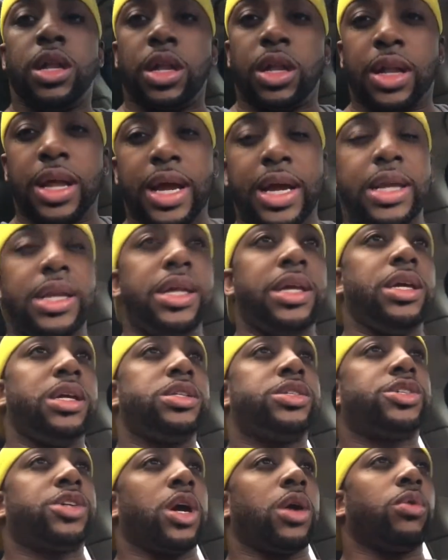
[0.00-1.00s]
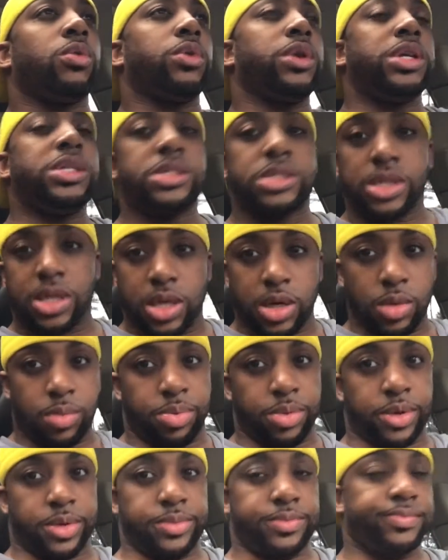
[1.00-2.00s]
Lady Charisse
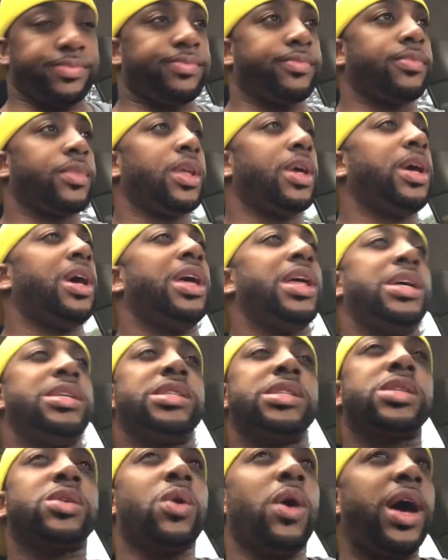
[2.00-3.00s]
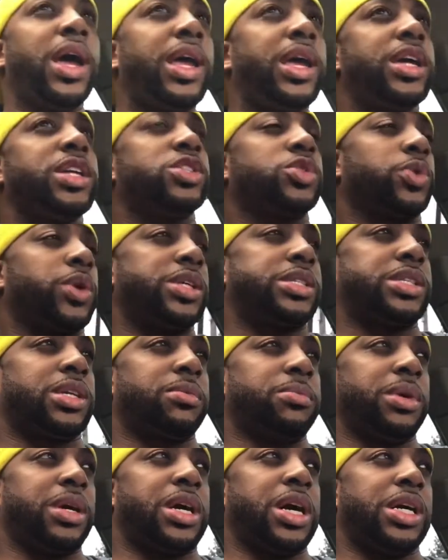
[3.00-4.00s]
Gibert. This is quite
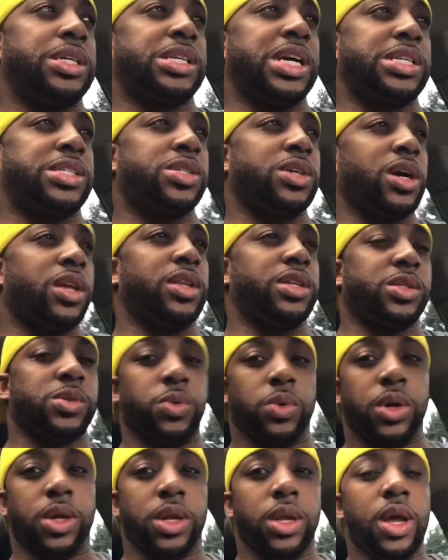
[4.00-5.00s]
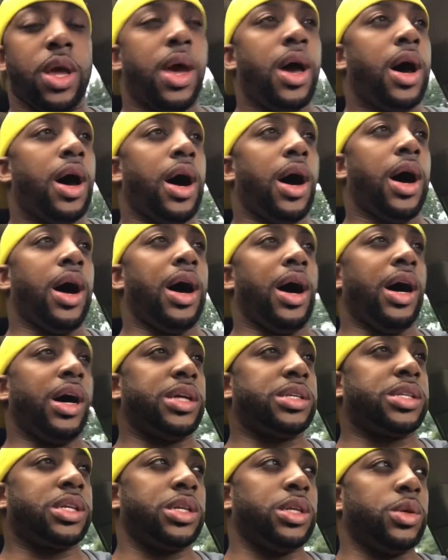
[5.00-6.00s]
interesting because I saw this with
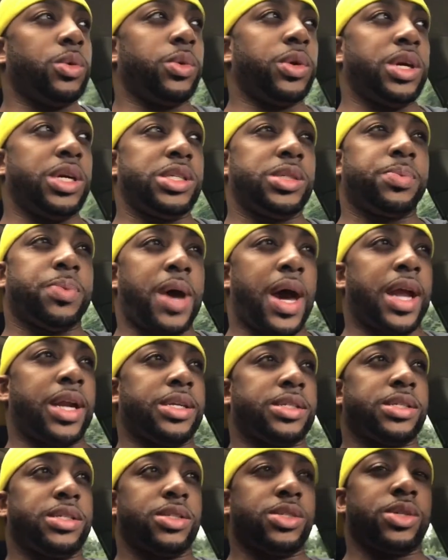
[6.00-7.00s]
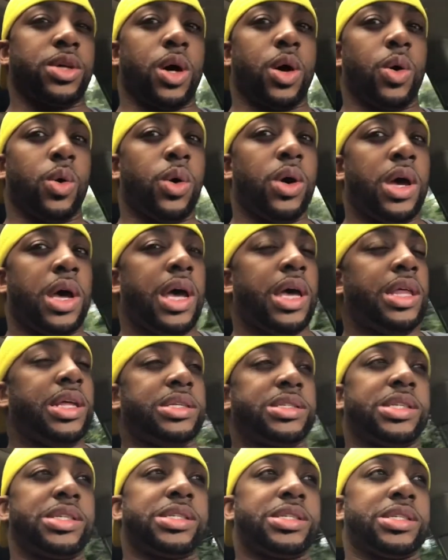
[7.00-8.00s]
Auntie Louise Patterson. So
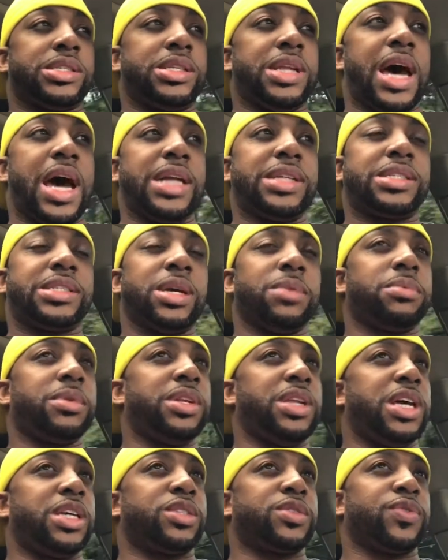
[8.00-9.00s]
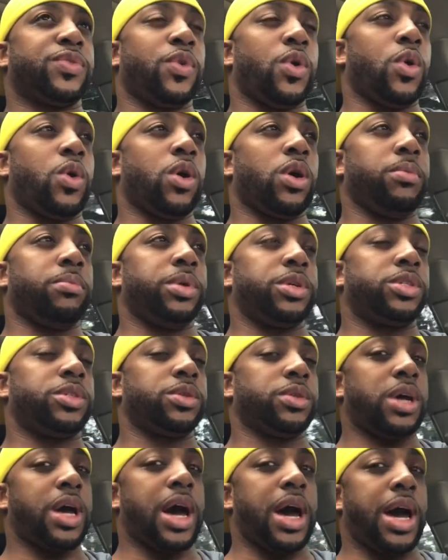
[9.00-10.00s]
this is not something that's foreign, but
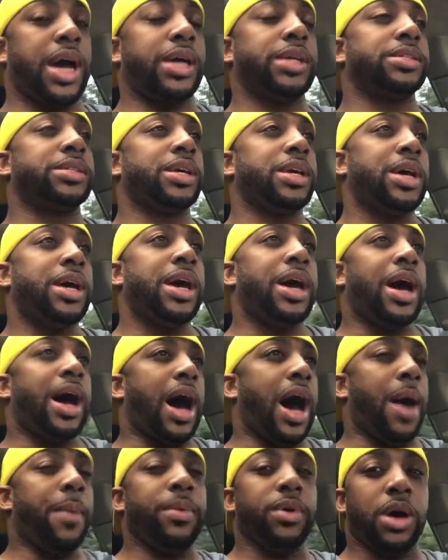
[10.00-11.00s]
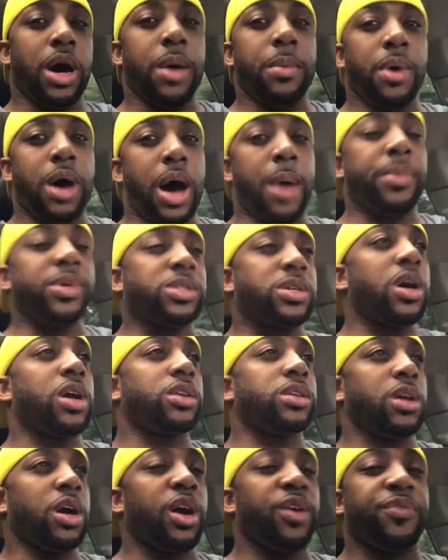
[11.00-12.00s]
you guys, I'm gonna
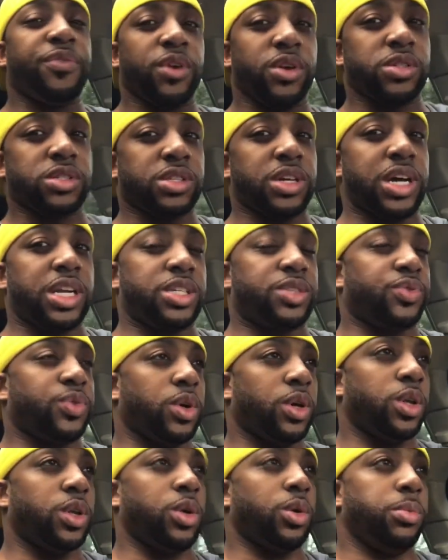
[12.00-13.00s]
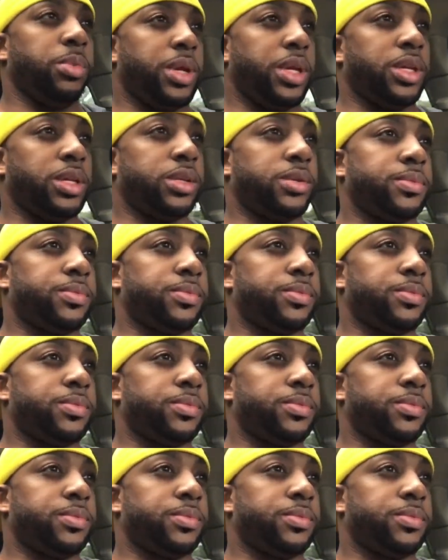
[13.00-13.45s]
talk to y'all first ladies for a little minute.